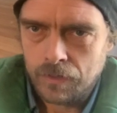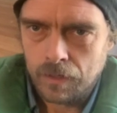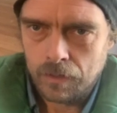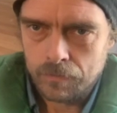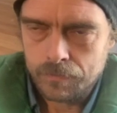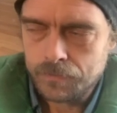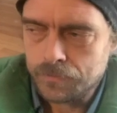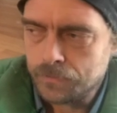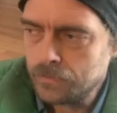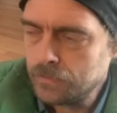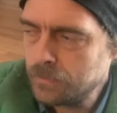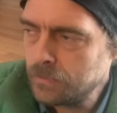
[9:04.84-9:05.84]
and I'll
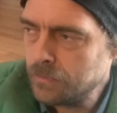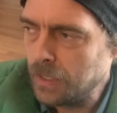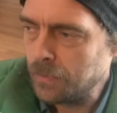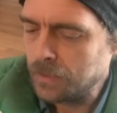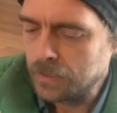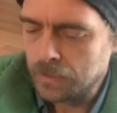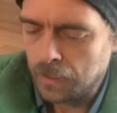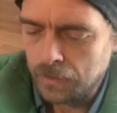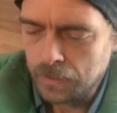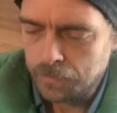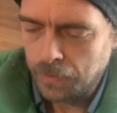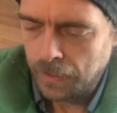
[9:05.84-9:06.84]
be able to sell
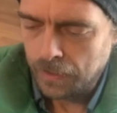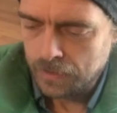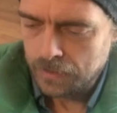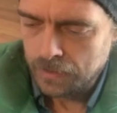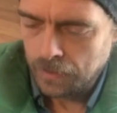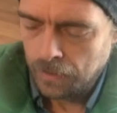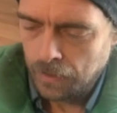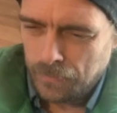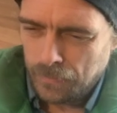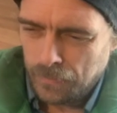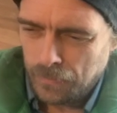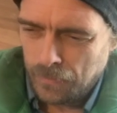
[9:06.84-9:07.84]
these bikes.
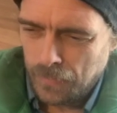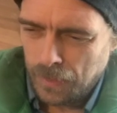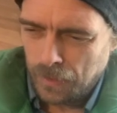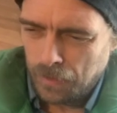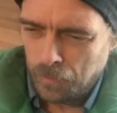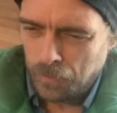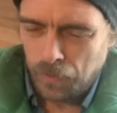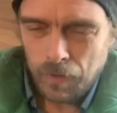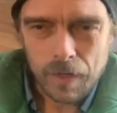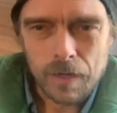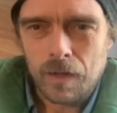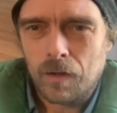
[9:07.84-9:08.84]
But
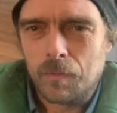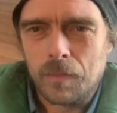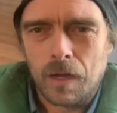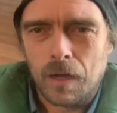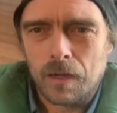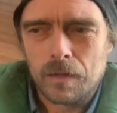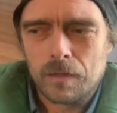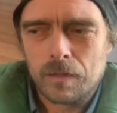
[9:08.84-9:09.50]
right now I'm not